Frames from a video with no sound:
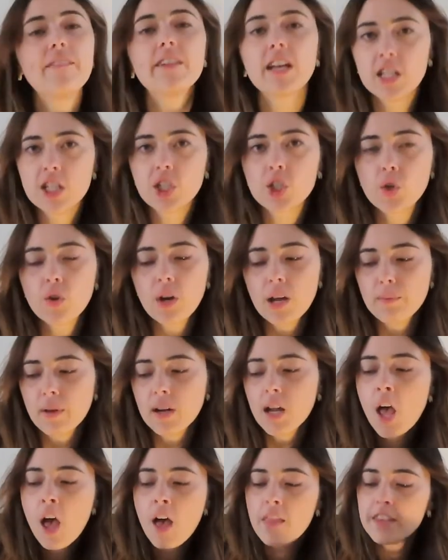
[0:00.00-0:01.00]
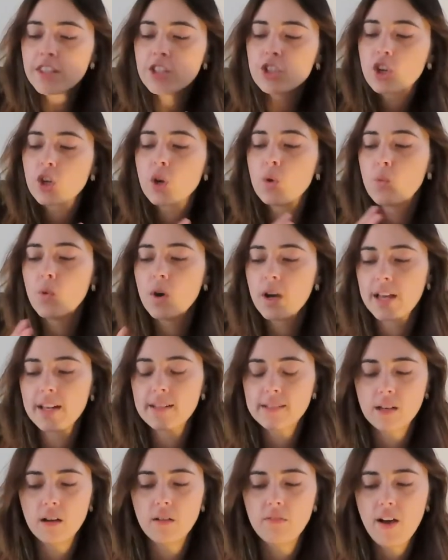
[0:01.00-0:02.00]
disagreement. This is going to work
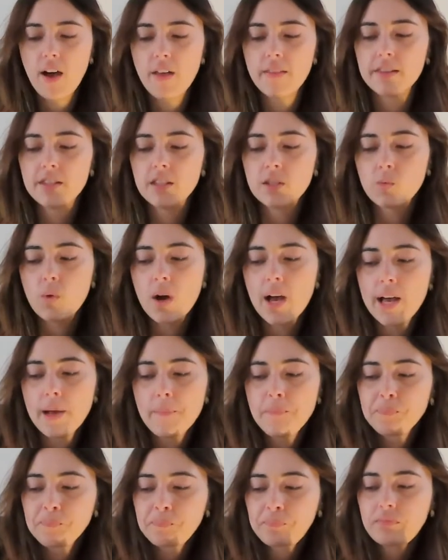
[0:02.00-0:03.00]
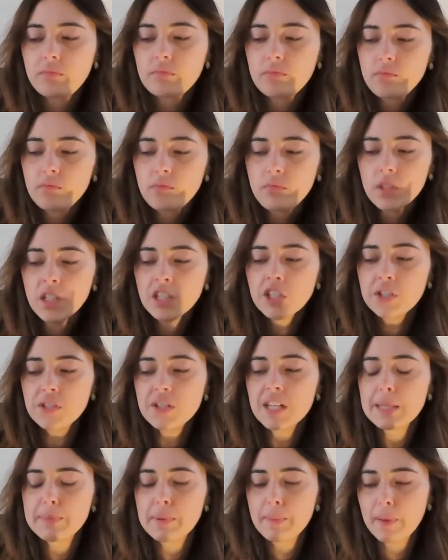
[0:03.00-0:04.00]
itself out. This is where you do
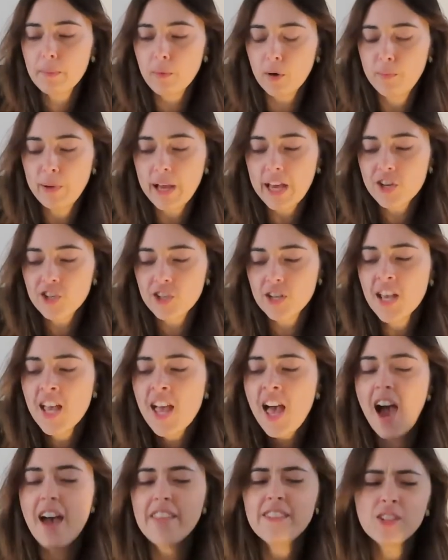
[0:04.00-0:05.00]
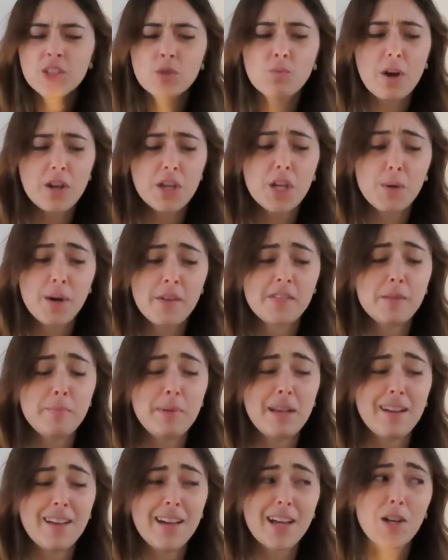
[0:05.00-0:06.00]
need to be a bit more patient. And this is where you have to
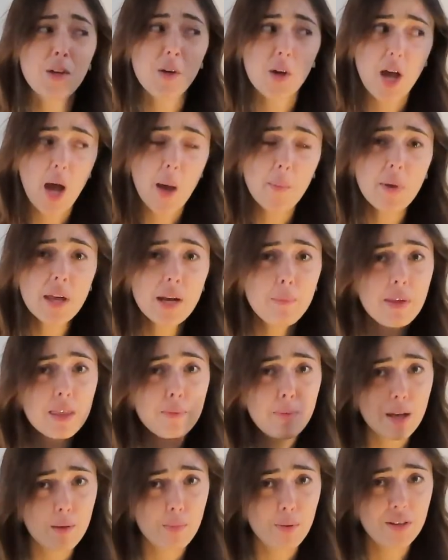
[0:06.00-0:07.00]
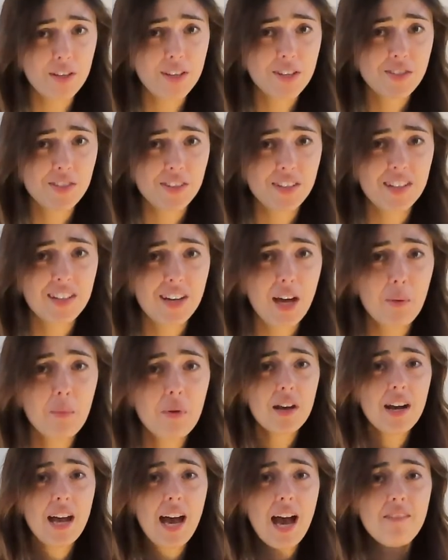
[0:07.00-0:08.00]
be like, look, I'm going to be the bigger person. I'm
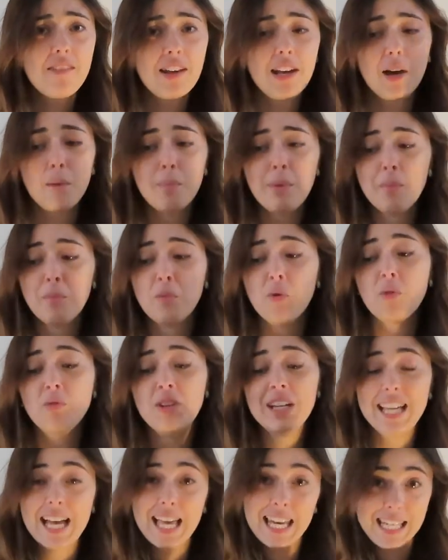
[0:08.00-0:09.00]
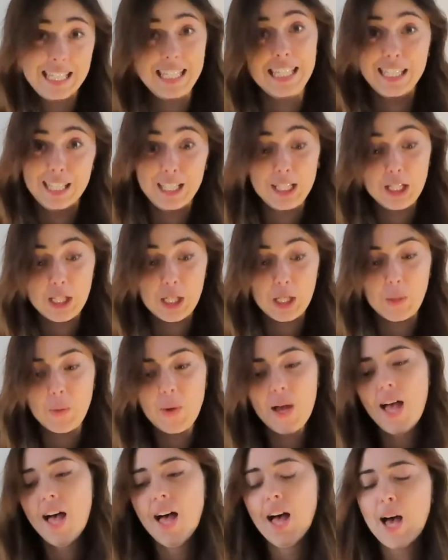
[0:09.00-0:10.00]
to have a little bit more regality than you.
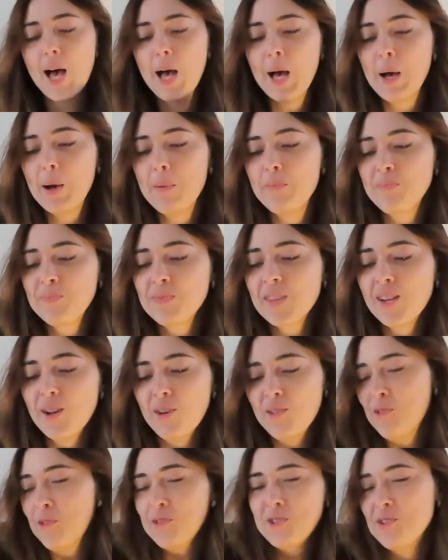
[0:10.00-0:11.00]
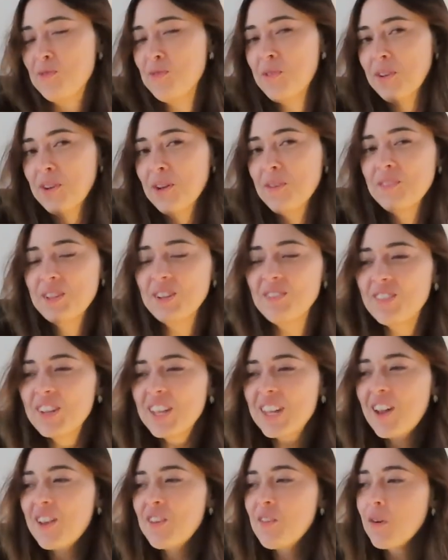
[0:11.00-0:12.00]
You know, not to one up them, but,
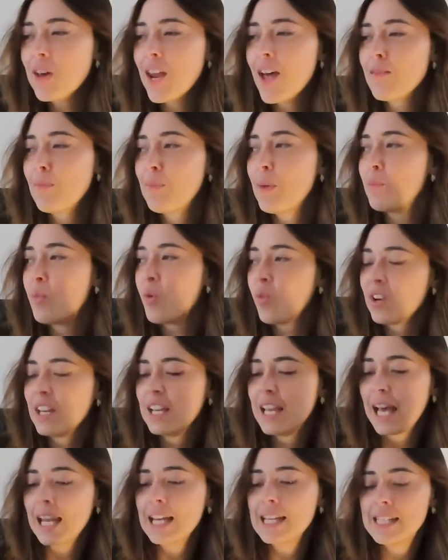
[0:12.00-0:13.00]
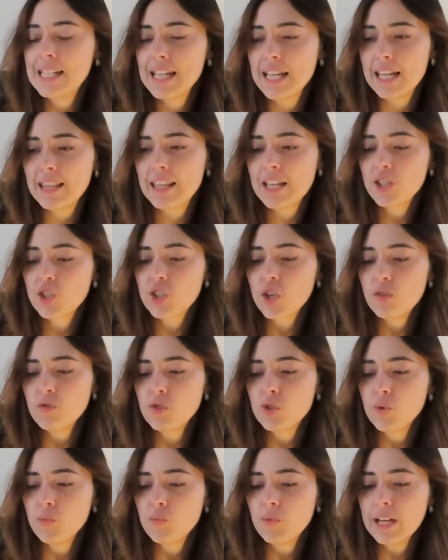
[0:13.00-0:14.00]
you know, you're going to have a bit more regality. And I think it's going
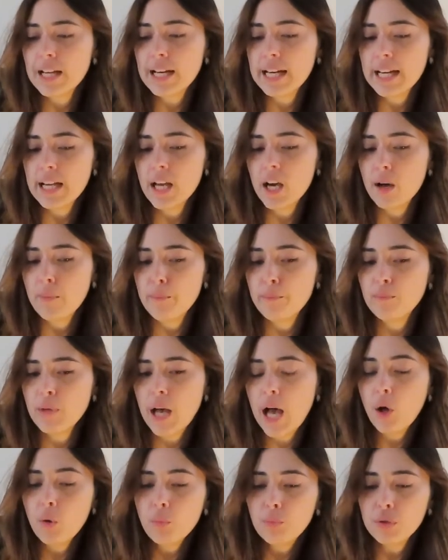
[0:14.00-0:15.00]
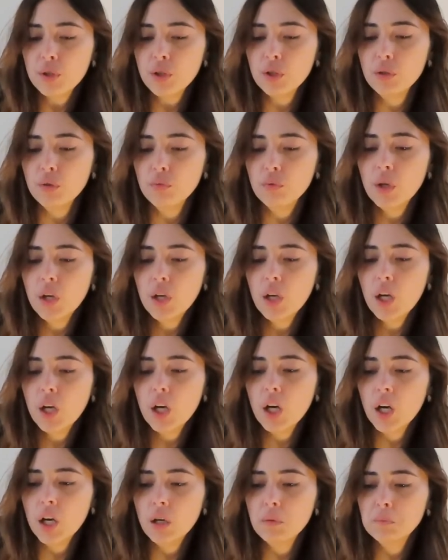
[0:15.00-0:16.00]
to really help you.
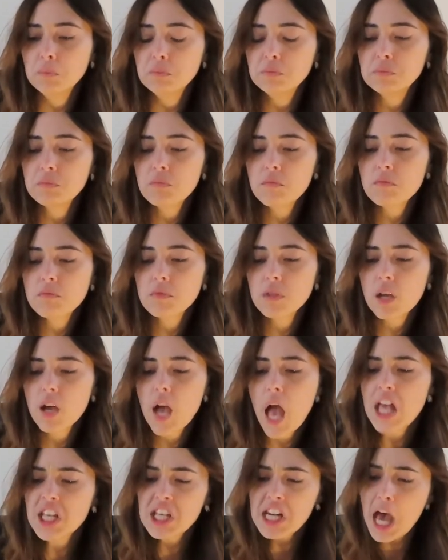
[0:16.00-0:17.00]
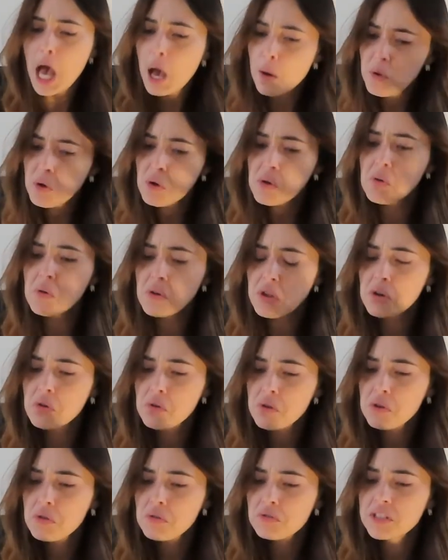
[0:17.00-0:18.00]
It's going to help
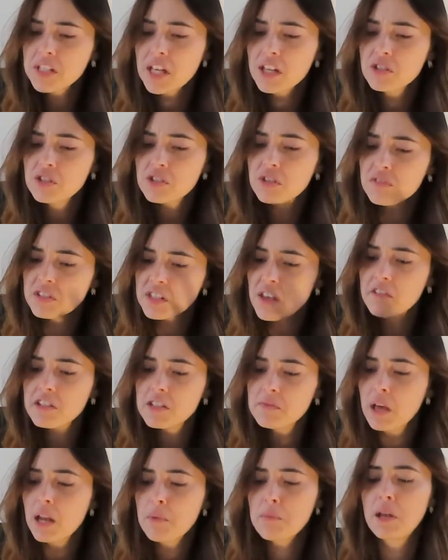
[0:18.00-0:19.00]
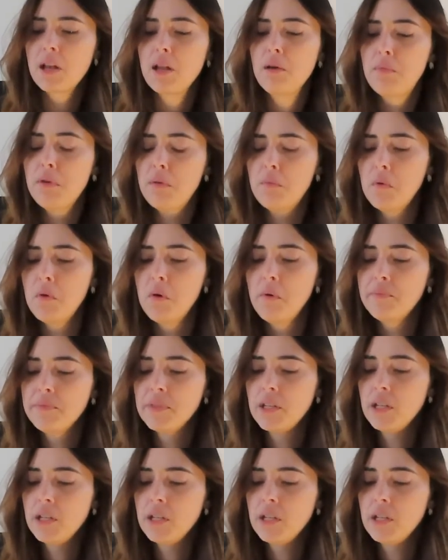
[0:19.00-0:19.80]
your sense of self-development a little bit more.